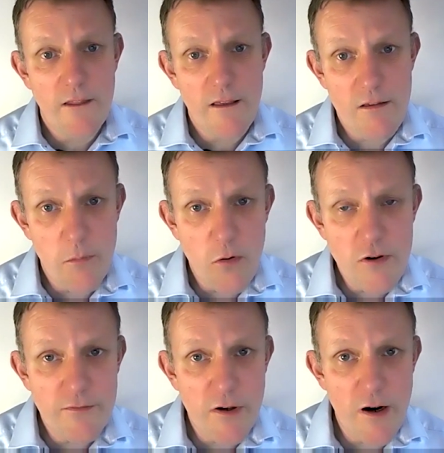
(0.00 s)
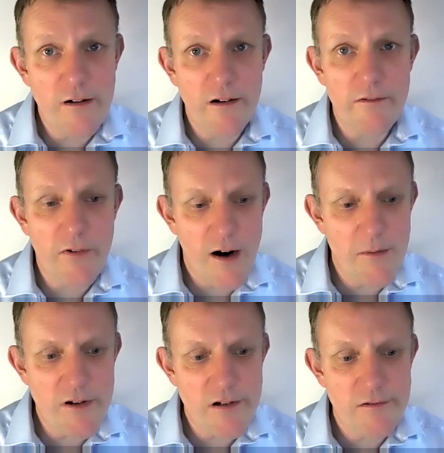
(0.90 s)
the supportive learning
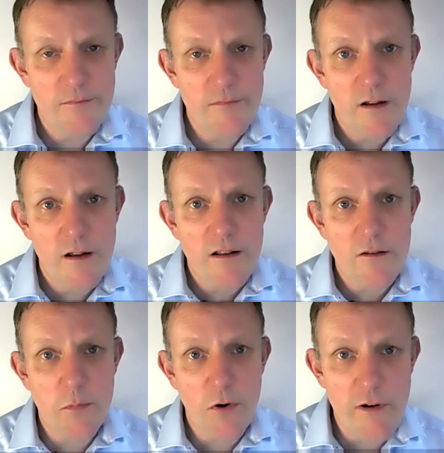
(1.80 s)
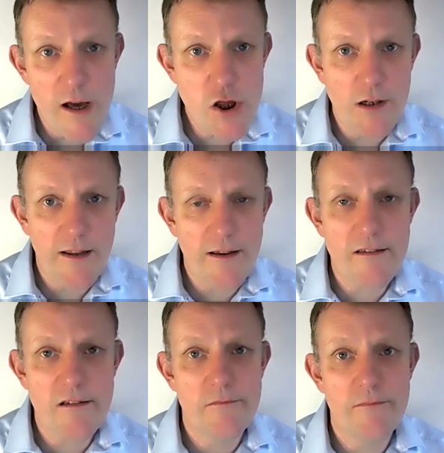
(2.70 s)
environment, the progression
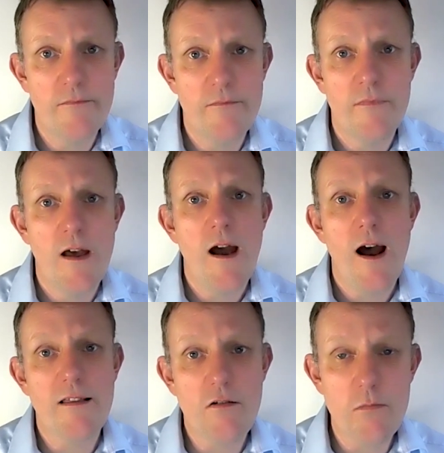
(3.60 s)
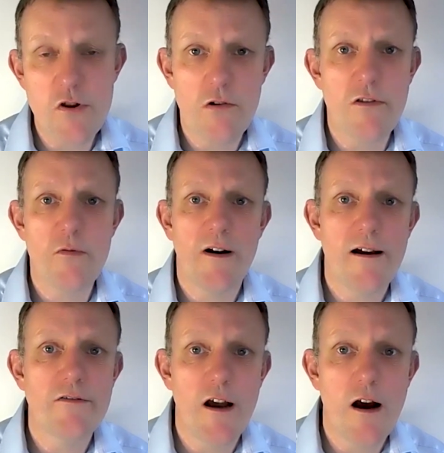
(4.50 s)
links, and some students will
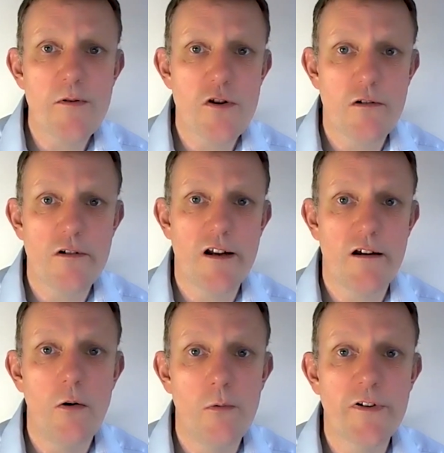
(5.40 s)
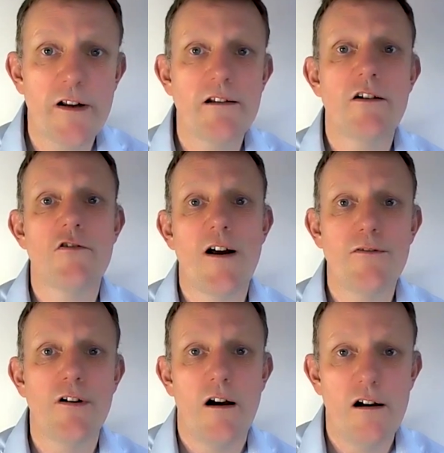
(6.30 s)
have the opportunity, hopefully, to
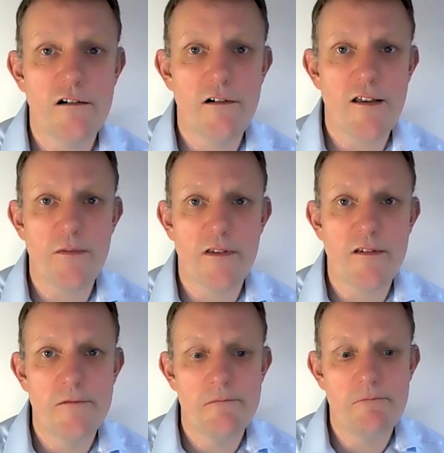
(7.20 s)
travel on Erasmus.